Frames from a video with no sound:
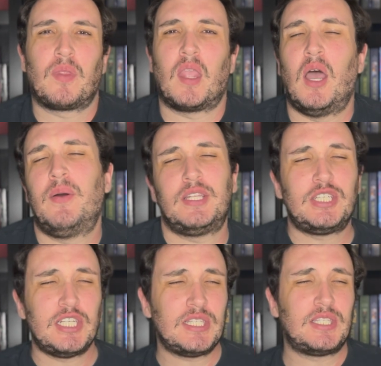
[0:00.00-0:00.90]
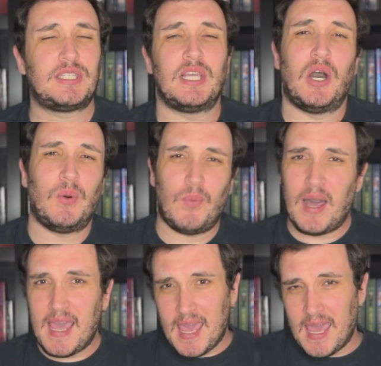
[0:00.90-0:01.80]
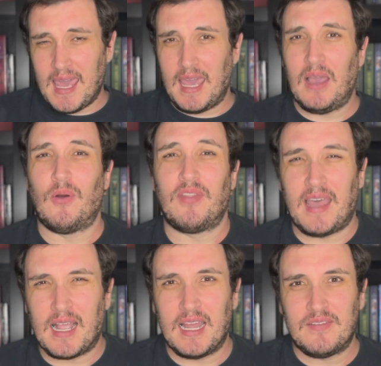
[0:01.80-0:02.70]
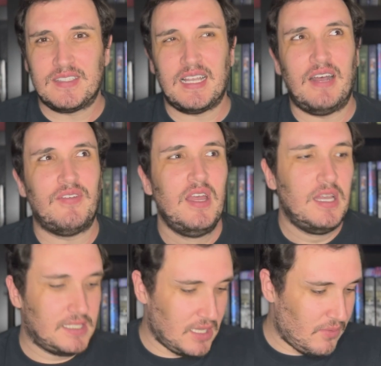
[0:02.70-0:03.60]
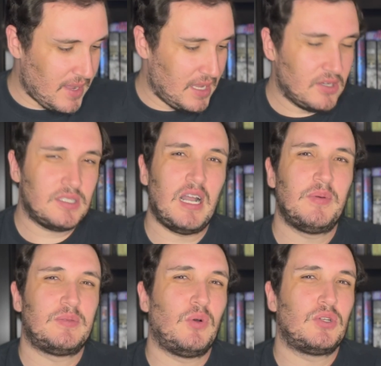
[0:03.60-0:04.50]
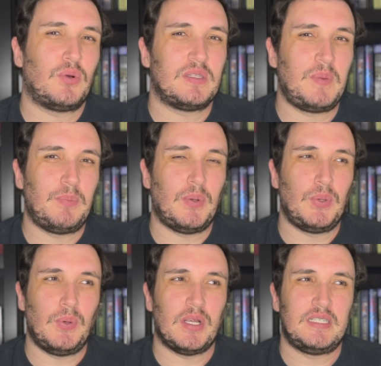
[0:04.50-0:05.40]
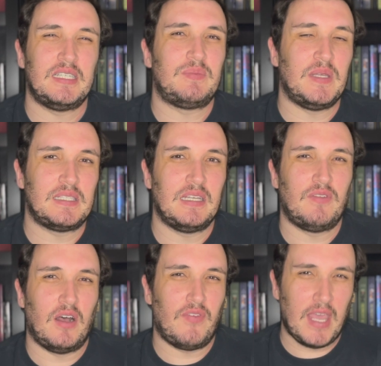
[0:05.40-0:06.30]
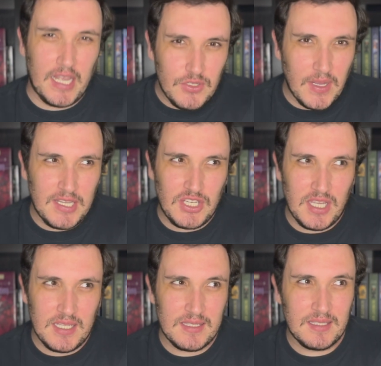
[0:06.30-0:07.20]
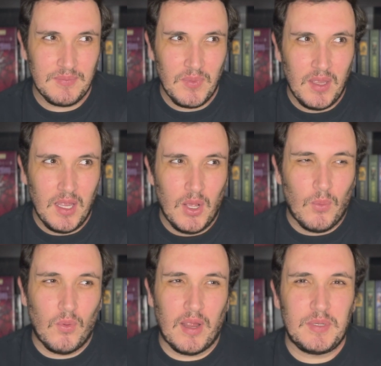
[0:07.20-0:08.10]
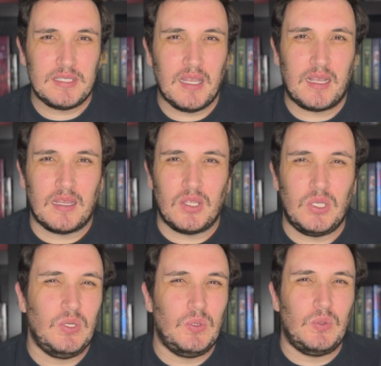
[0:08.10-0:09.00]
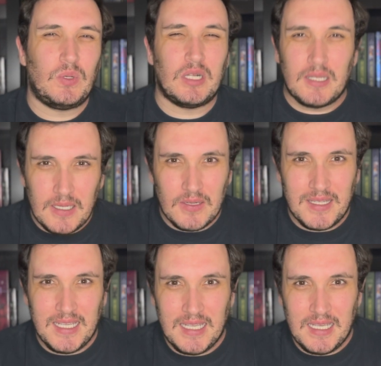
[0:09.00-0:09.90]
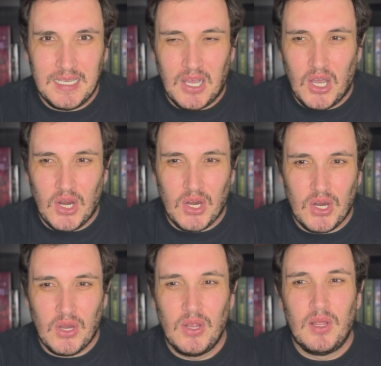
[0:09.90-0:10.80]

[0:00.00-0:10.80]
oh, it's just so YA or that kind of stuff. So my inner snob is more towards people who are dismissive of age ranges, where I'm just like, you clearly are,